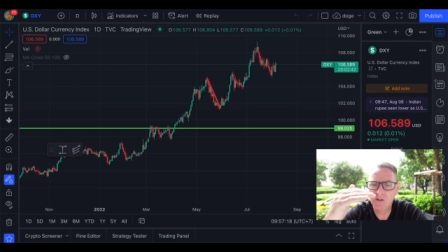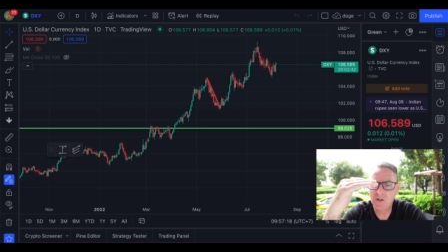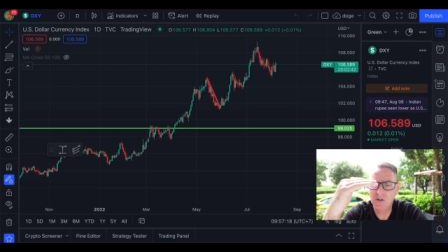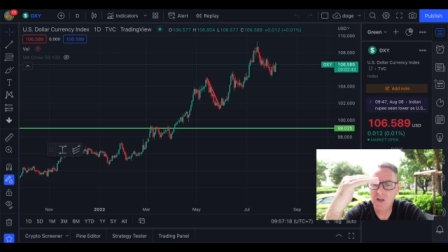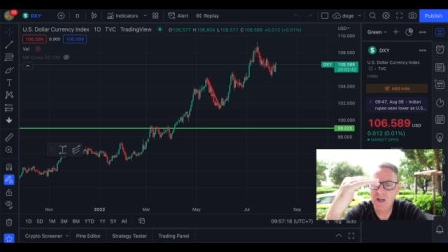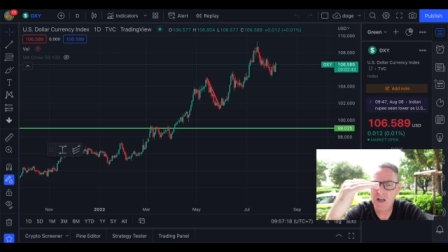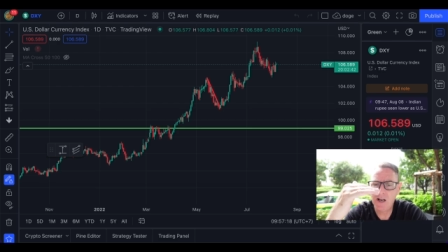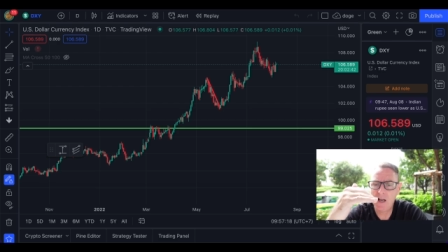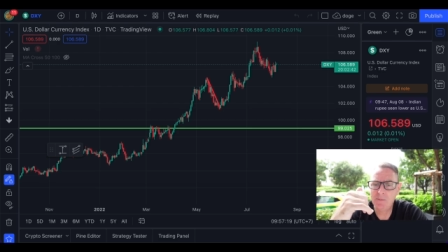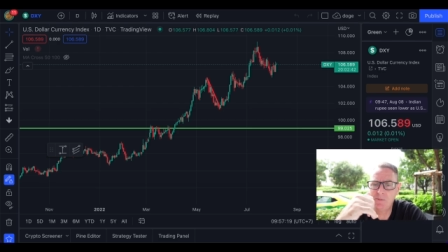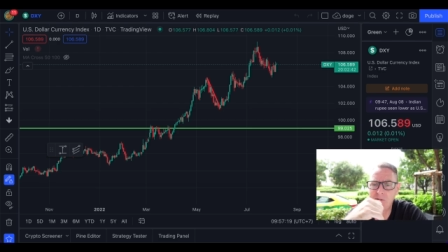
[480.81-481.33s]
to
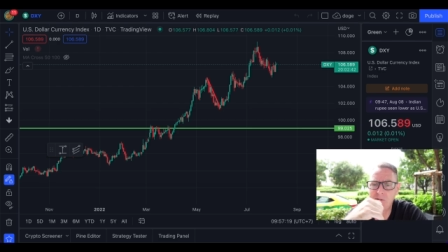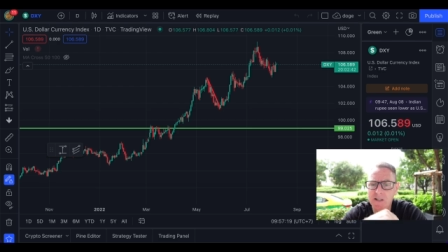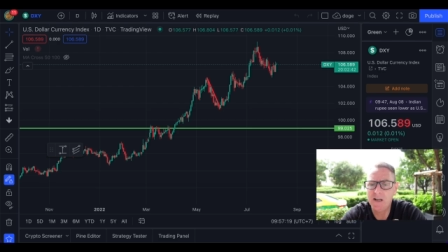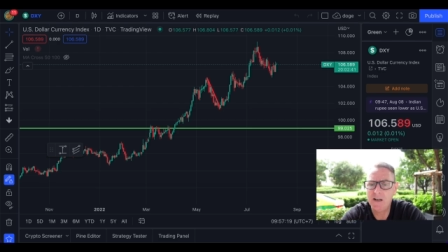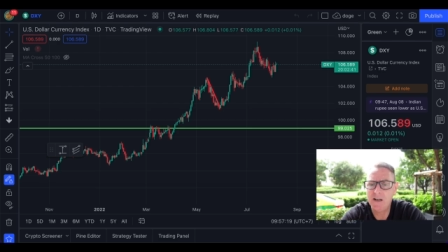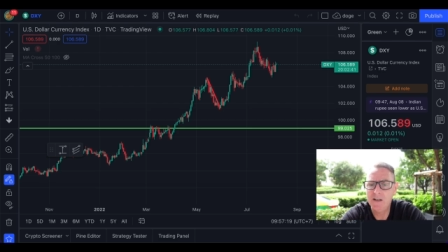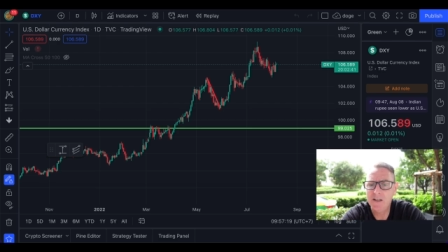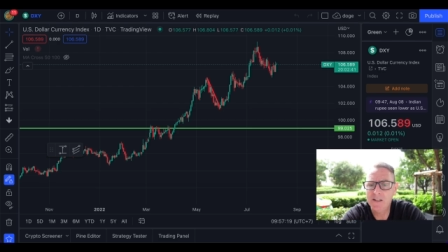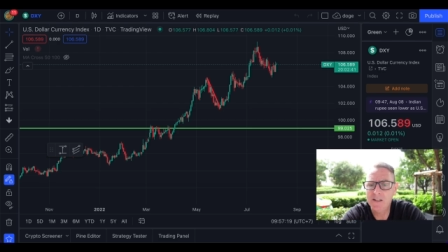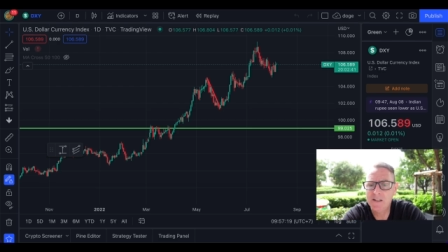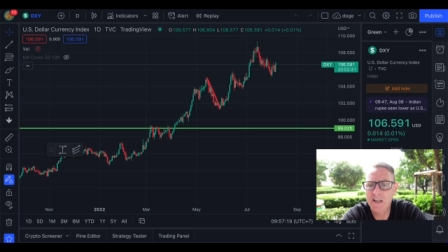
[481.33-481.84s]
collapse
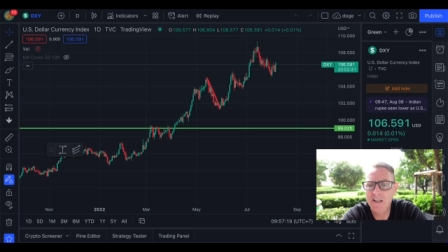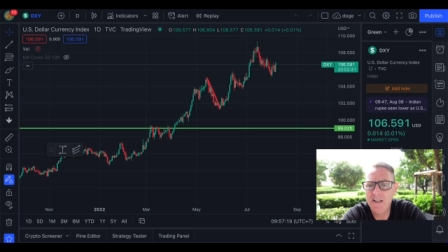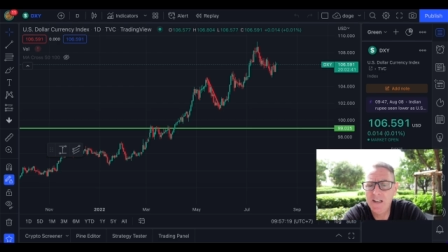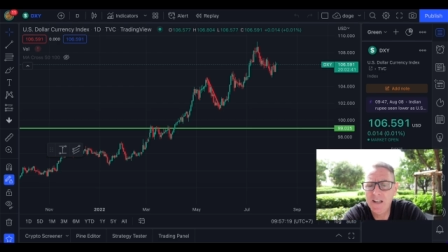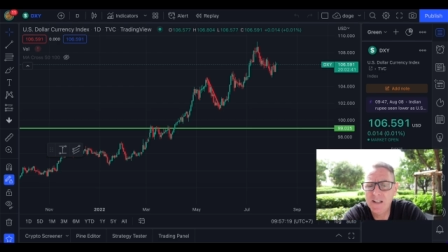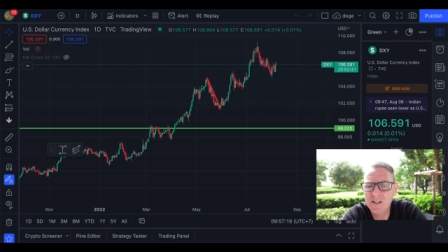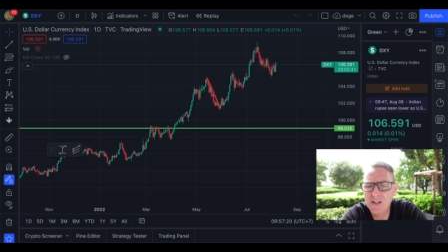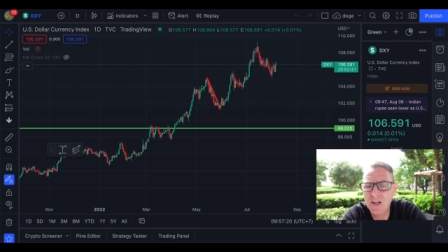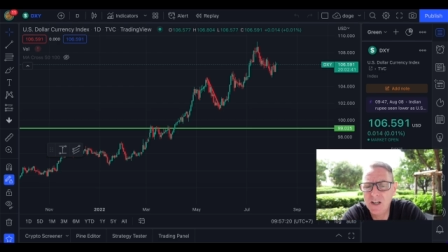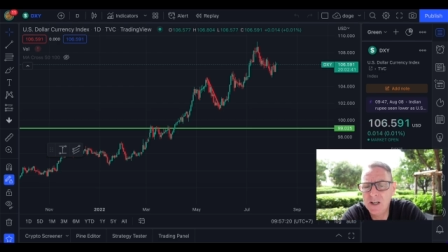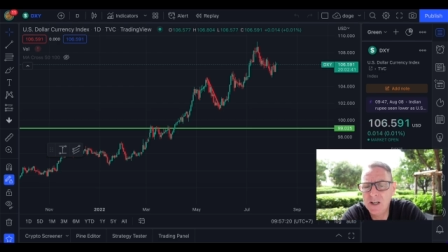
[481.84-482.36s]
down.
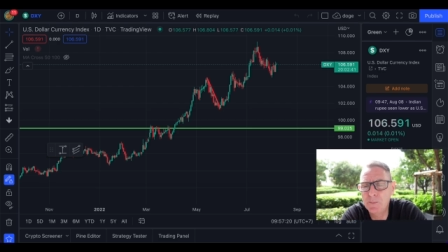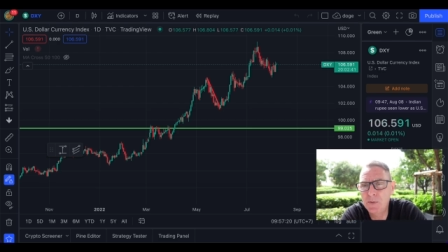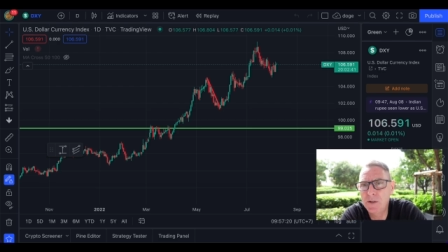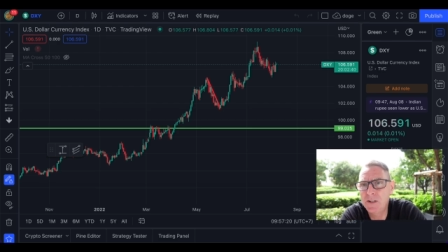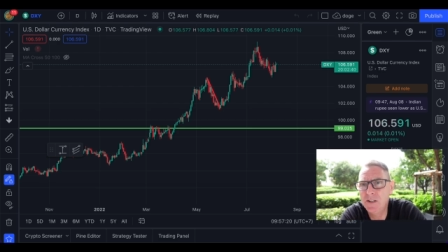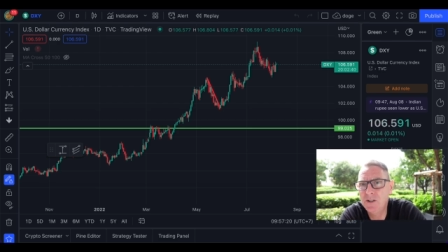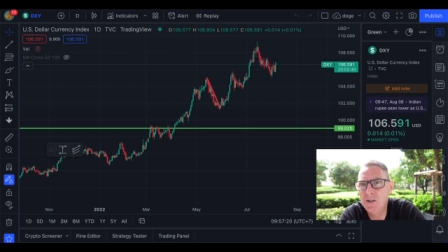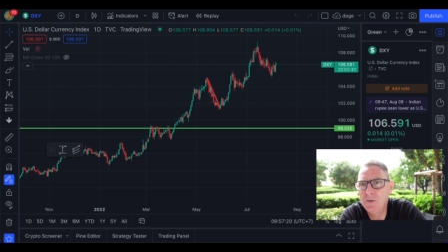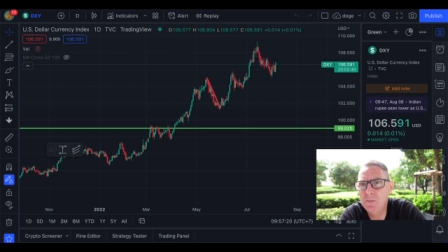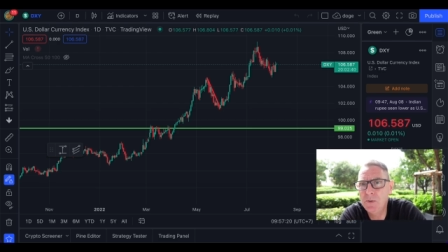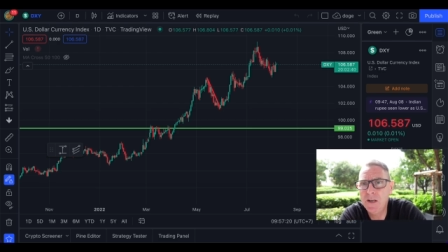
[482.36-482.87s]
It's gone up a
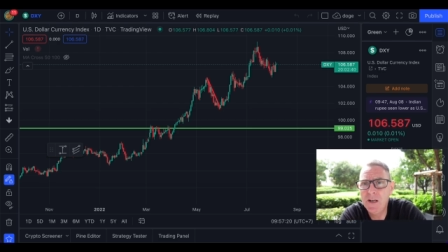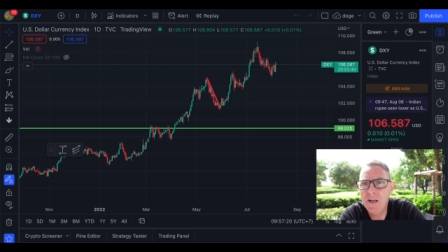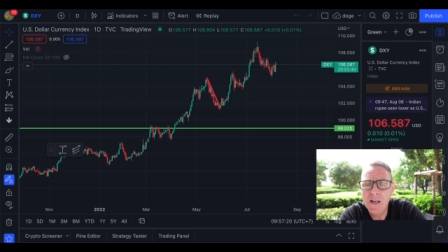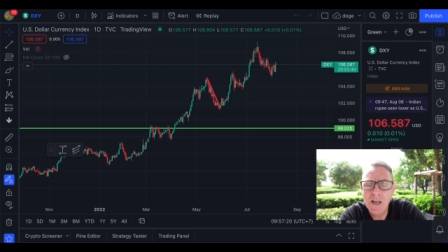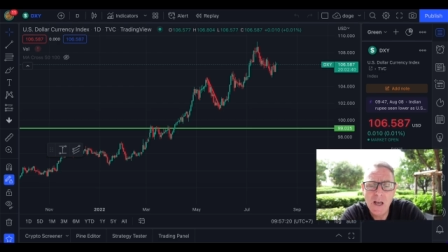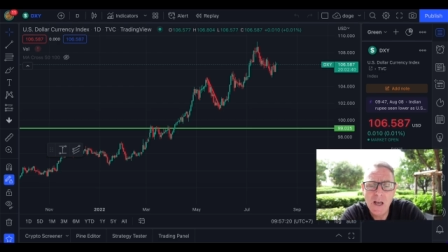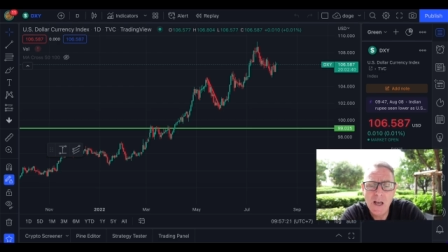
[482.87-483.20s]
little bit,